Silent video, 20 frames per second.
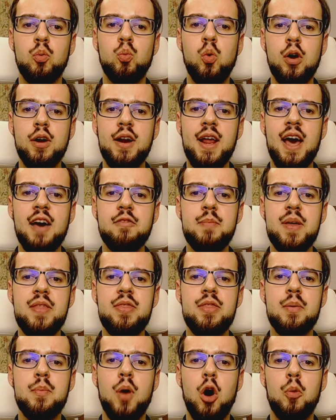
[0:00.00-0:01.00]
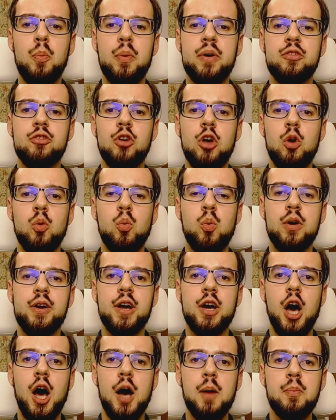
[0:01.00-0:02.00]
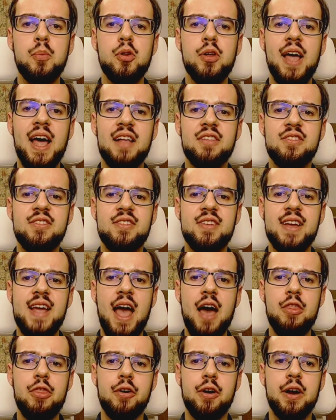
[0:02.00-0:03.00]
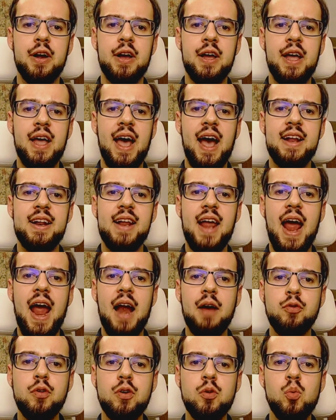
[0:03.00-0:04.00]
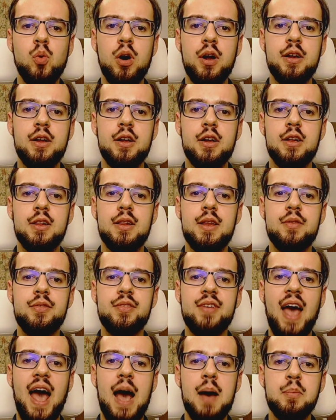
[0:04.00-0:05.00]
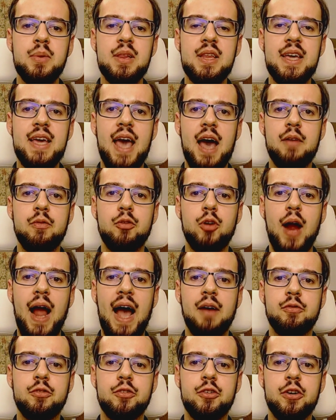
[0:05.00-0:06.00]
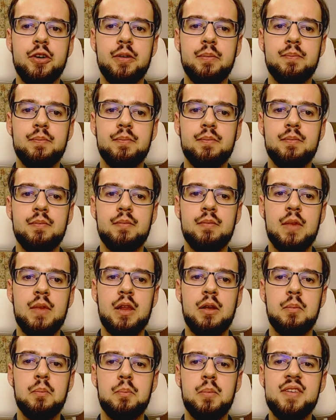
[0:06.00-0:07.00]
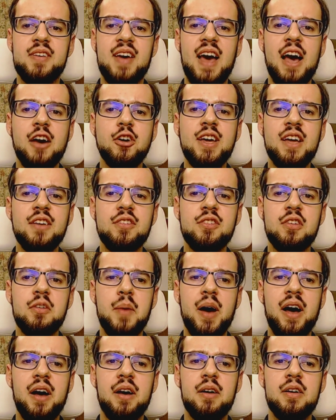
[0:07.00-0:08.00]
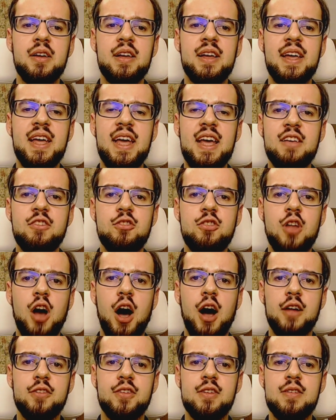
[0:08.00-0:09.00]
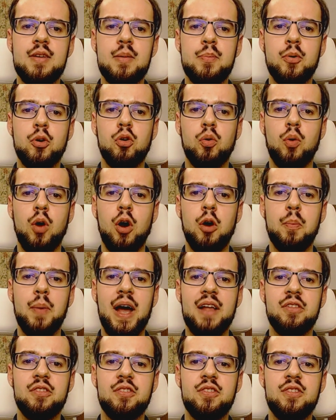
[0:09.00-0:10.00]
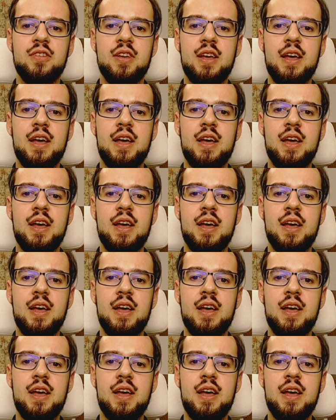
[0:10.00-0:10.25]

would have been the moment where the couple gets together and everyone lives happily ever after. But Kaguya-sama is not a typical romance.